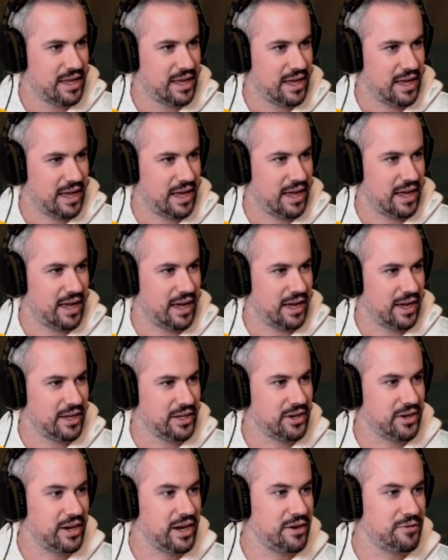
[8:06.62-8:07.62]
Uh,
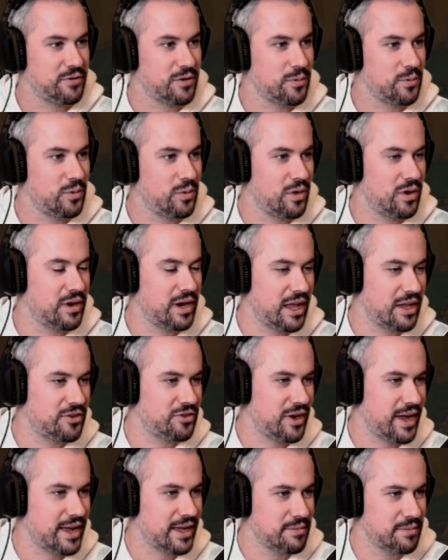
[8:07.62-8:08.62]
you're here for one
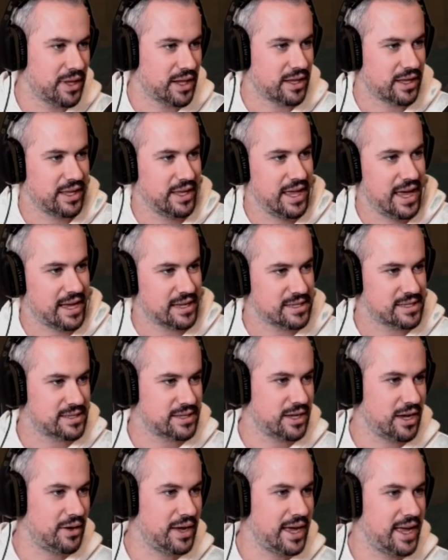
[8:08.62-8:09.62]
dragon milk.
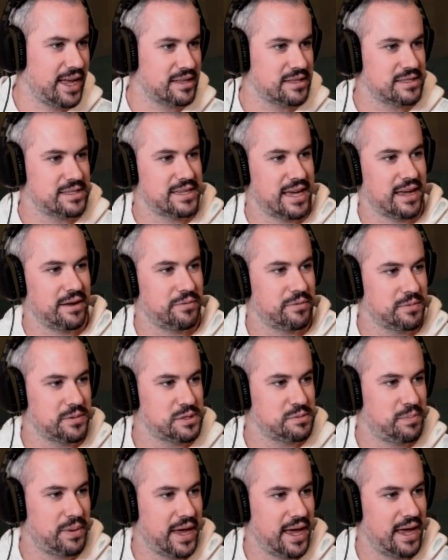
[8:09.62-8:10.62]
Yes. Go ahead and take from
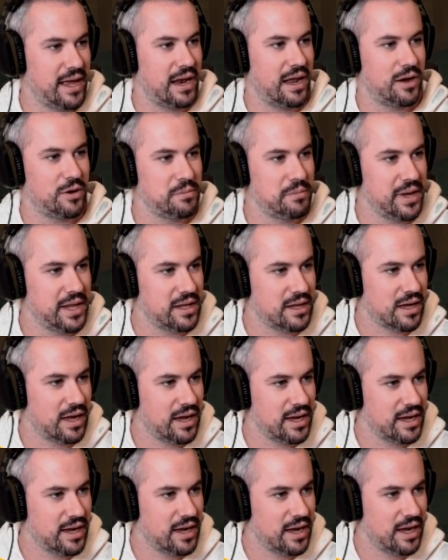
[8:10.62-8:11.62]
this pail of milk
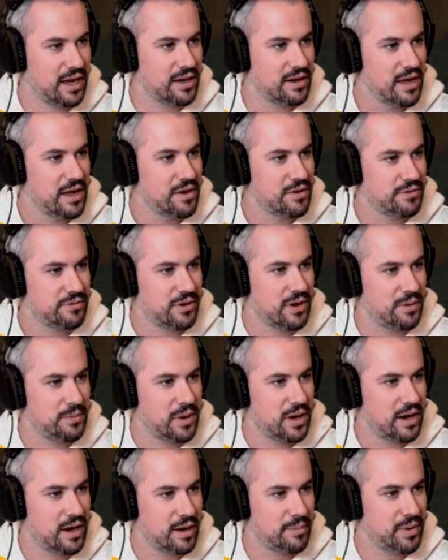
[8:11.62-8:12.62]
I got
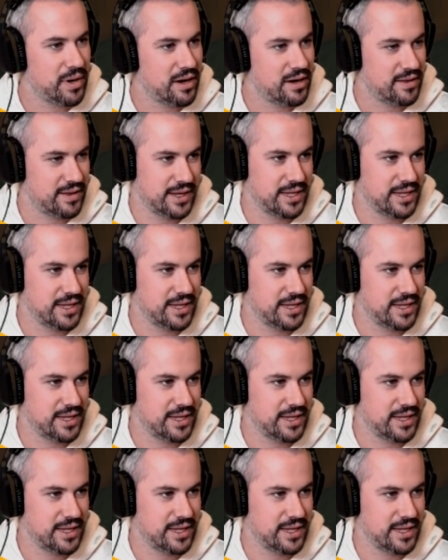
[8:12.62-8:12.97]
from Herberta